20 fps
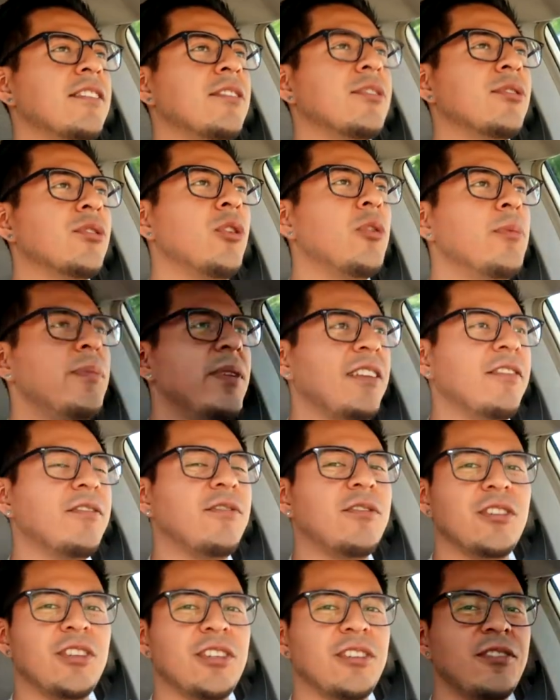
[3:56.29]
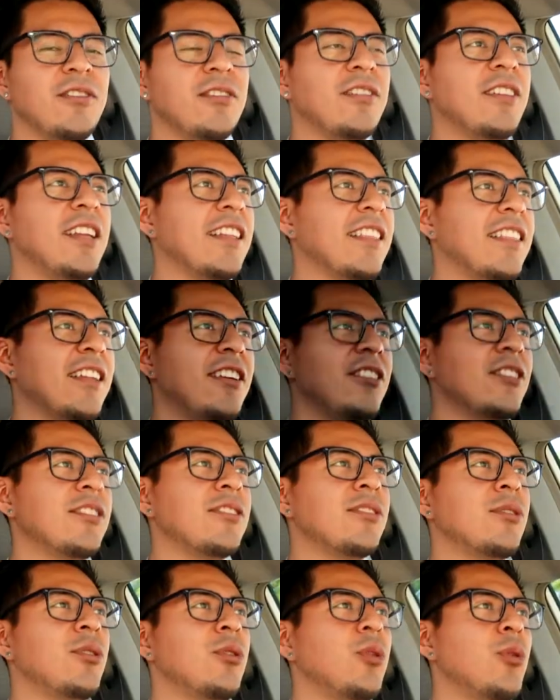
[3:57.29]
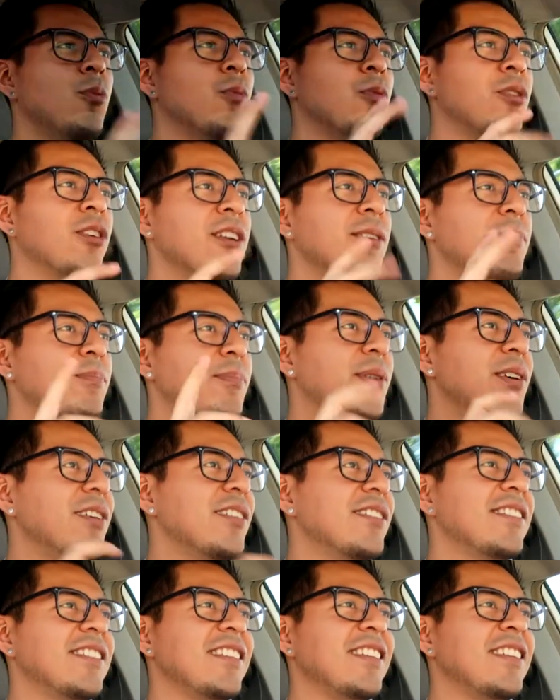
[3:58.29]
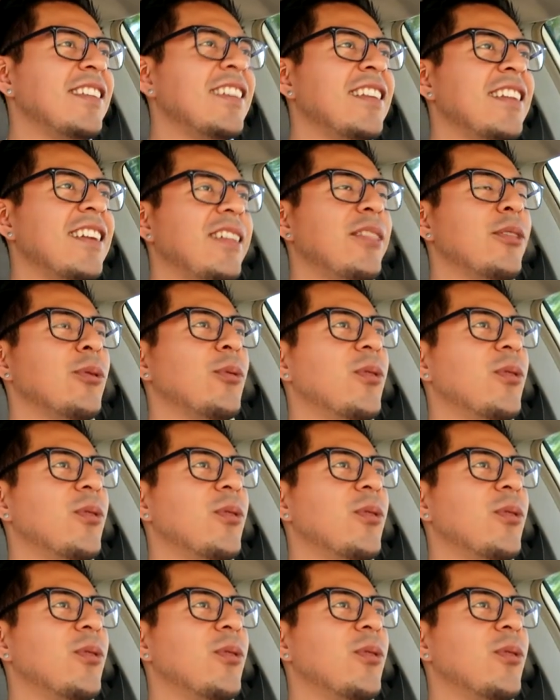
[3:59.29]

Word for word: a soulmate for you. Like, there is the one person in the